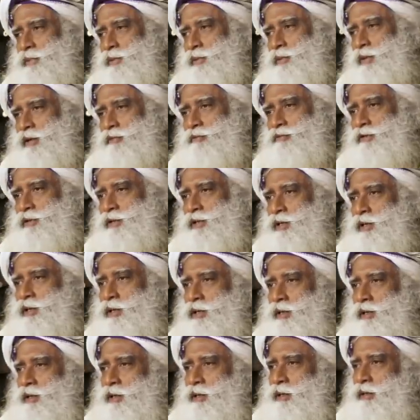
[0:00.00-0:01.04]
Went
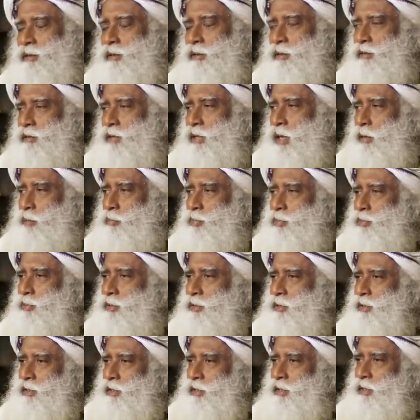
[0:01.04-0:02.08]
further north
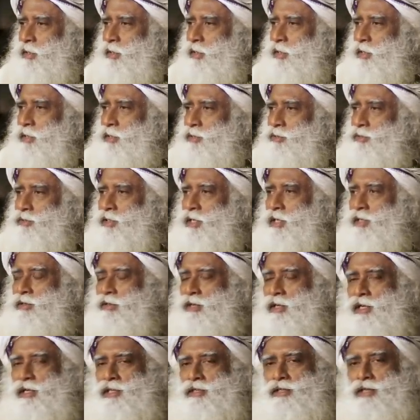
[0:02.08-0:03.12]
up into
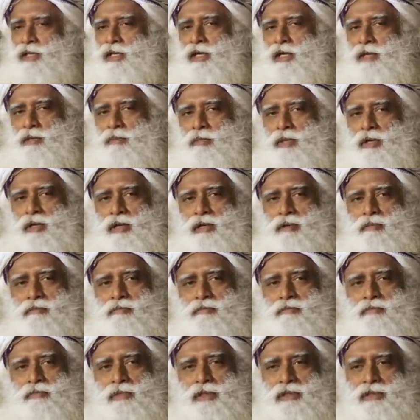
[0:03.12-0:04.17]
Central Asia and
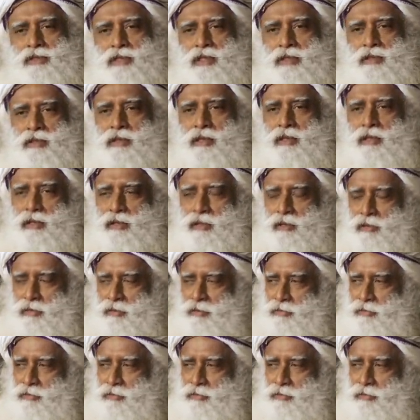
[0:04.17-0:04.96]
become Iskandar.